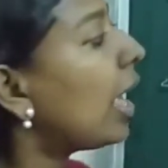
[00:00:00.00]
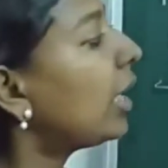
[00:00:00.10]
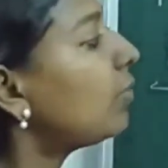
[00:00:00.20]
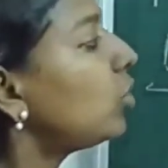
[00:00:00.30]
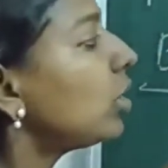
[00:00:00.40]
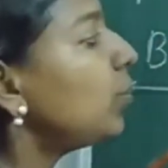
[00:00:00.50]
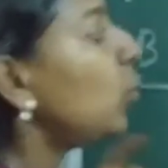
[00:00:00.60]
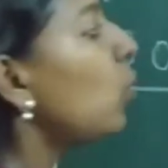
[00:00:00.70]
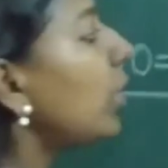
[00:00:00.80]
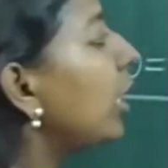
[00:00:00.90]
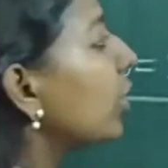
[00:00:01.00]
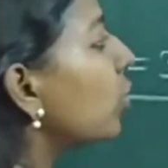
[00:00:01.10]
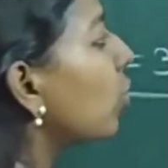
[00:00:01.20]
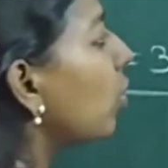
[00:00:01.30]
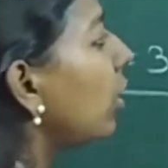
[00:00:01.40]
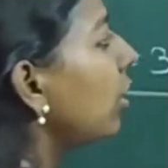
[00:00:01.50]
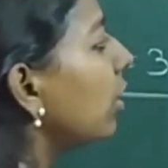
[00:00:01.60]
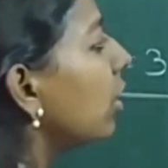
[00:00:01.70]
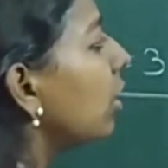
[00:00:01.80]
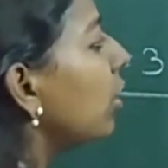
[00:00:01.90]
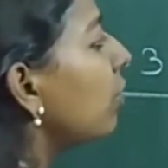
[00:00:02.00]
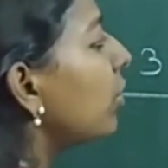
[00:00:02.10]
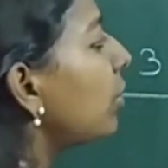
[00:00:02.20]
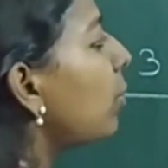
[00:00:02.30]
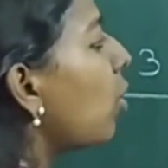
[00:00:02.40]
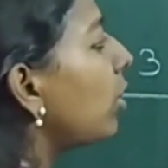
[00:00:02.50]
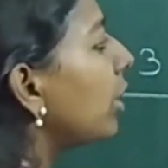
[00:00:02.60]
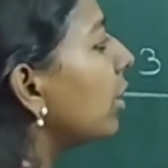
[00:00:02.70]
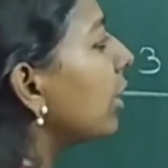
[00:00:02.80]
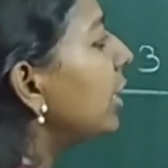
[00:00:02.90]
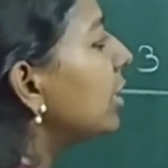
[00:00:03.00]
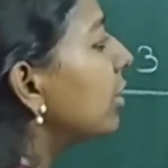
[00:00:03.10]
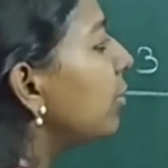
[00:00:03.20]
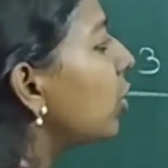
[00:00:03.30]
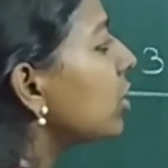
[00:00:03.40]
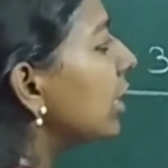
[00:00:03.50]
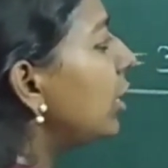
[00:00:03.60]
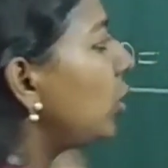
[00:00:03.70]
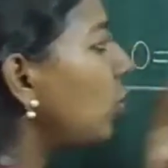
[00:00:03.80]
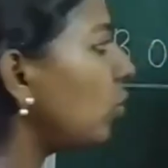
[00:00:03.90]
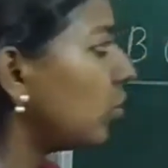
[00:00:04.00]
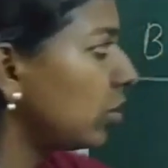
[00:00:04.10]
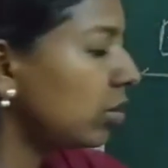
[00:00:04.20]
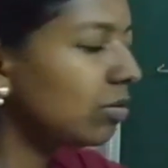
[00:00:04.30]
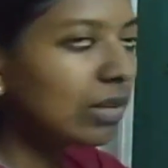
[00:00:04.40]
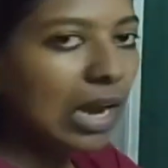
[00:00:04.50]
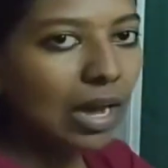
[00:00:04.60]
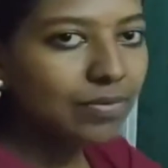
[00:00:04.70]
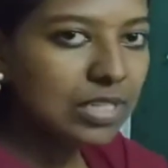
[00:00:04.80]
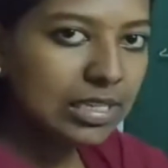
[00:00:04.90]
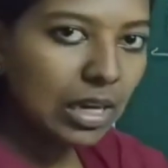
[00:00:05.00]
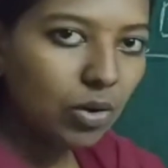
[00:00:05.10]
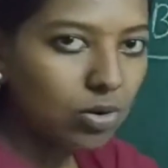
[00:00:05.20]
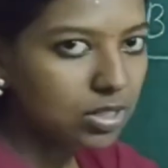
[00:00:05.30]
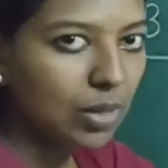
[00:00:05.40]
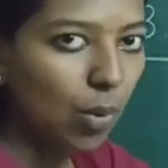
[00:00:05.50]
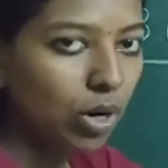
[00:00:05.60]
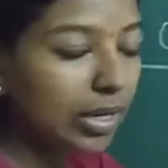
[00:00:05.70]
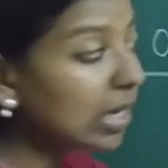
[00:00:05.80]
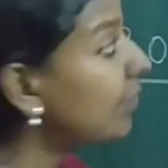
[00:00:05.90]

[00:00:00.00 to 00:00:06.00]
I have to remove one electron from the bonding, right? Because N2 will have 6 electrons in the bonding